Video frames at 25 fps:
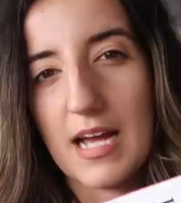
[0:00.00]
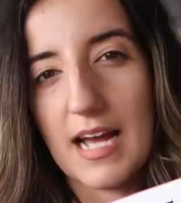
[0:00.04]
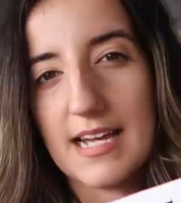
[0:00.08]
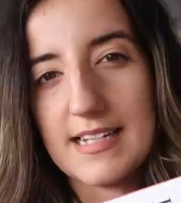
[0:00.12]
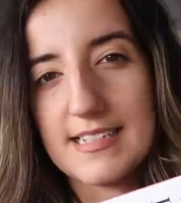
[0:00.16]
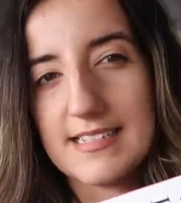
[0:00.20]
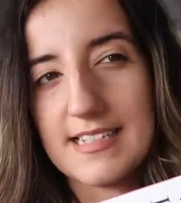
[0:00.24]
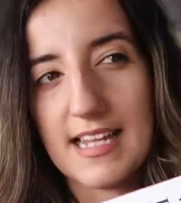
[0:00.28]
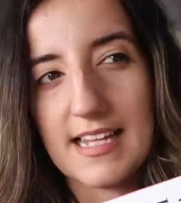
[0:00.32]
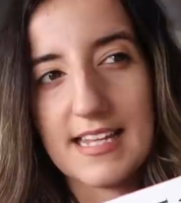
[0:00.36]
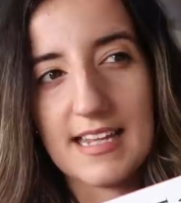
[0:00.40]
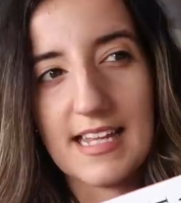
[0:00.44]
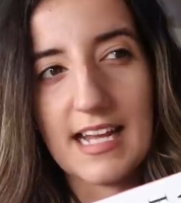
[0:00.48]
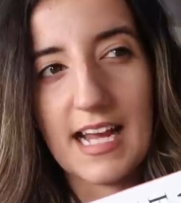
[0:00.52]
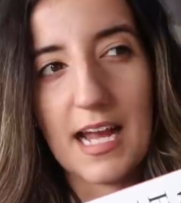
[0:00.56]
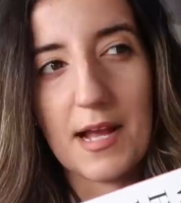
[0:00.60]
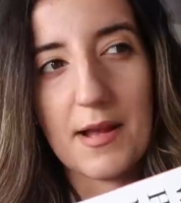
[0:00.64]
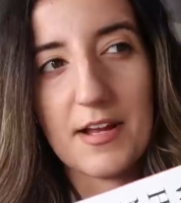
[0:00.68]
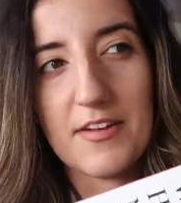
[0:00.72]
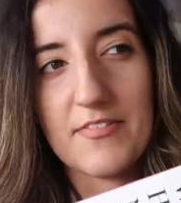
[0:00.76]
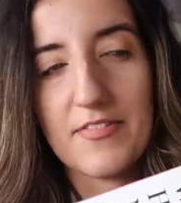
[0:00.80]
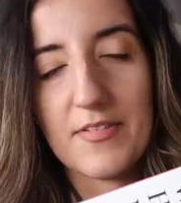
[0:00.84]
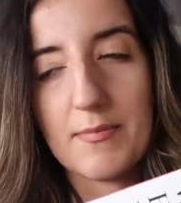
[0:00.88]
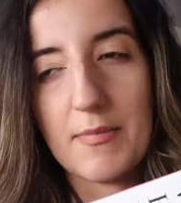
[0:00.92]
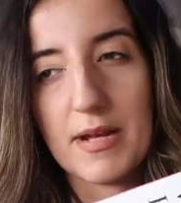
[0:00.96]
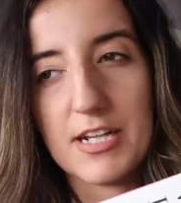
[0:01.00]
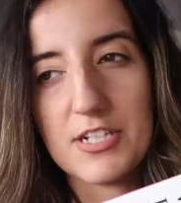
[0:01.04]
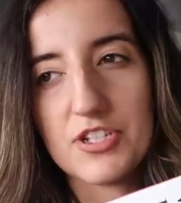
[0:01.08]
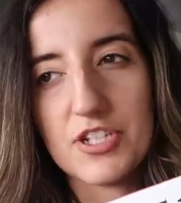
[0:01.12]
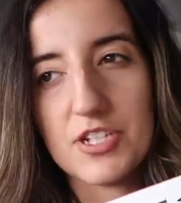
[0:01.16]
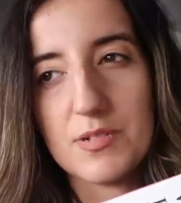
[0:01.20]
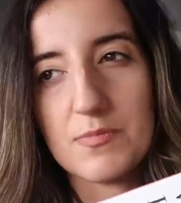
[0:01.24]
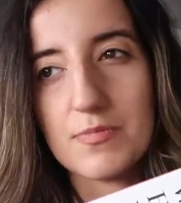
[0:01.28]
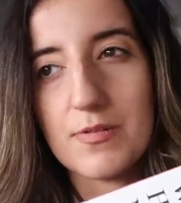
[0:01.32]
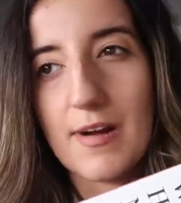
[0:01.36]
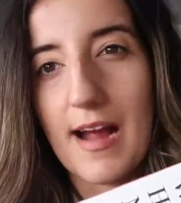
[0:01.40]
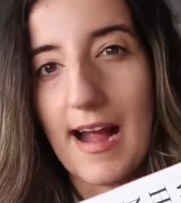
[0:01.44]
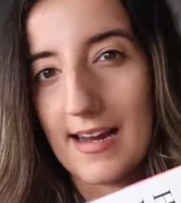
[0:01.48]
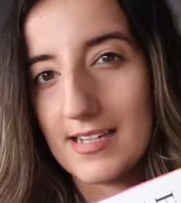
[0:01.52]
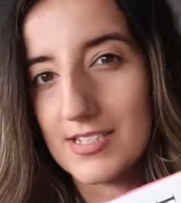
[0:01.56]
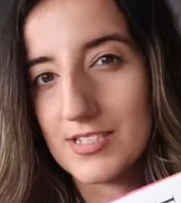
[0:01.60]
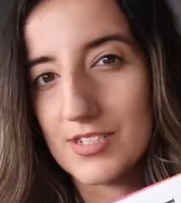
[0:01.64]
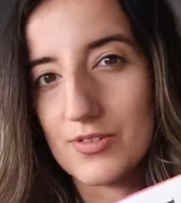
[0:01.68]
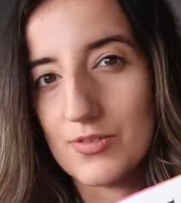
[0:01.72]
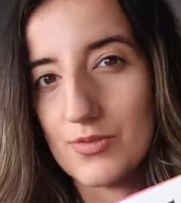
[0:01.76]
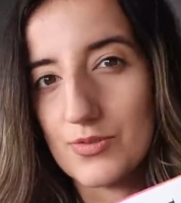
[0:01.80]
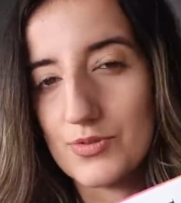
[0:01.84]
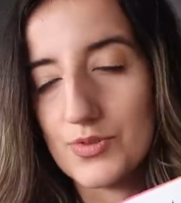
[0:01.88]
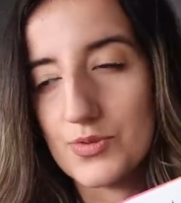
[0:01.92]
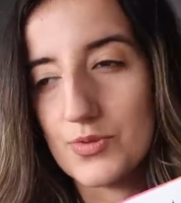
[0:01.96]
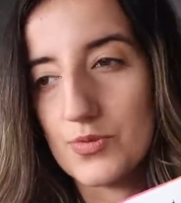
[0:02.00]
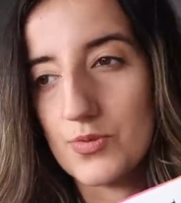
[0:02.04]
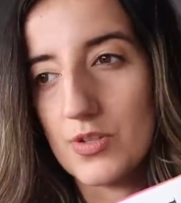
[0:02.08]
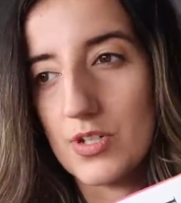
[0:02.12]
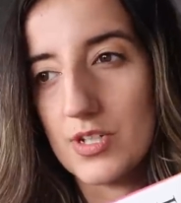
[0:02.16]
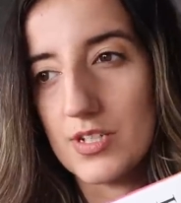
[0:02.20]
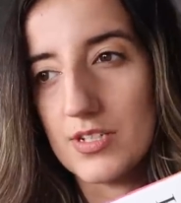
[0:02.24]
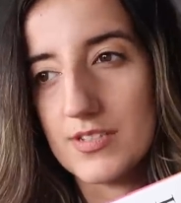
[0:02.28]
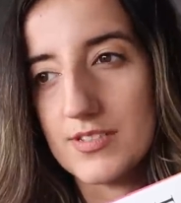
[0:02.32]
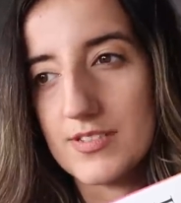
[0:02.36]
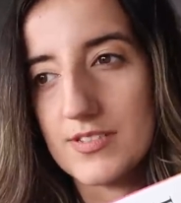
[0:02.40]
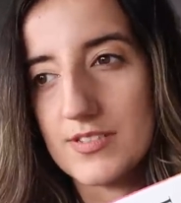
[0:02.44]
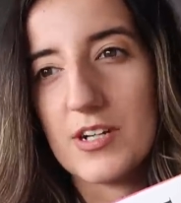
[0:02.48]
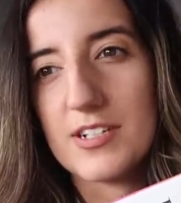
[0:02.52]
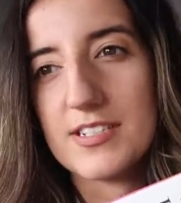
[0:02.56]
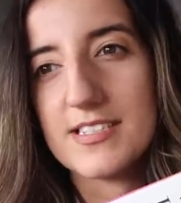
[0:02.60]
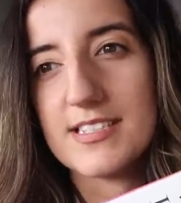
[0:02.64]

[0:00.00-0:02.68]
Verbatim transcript: as I think I even mentioned, practical tools. Where